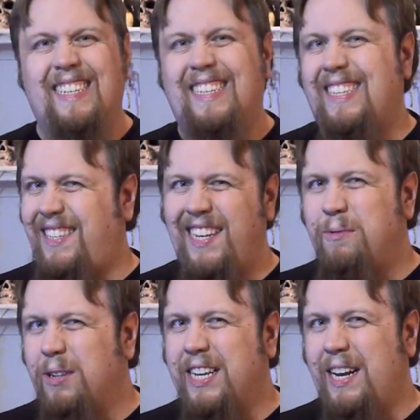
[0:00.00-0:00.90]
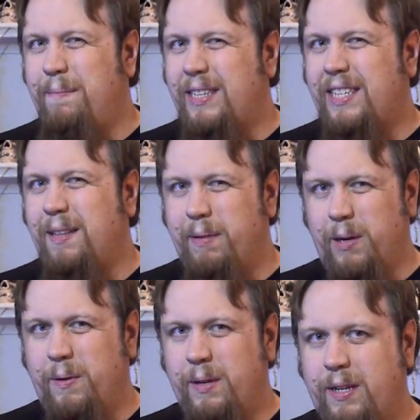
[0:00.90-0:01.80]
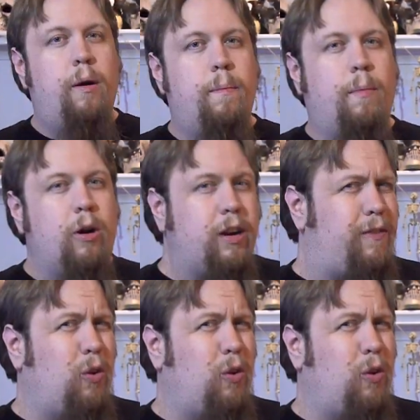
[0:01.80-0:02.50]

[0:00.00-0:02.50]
Sequel kind of missed the boat. Mark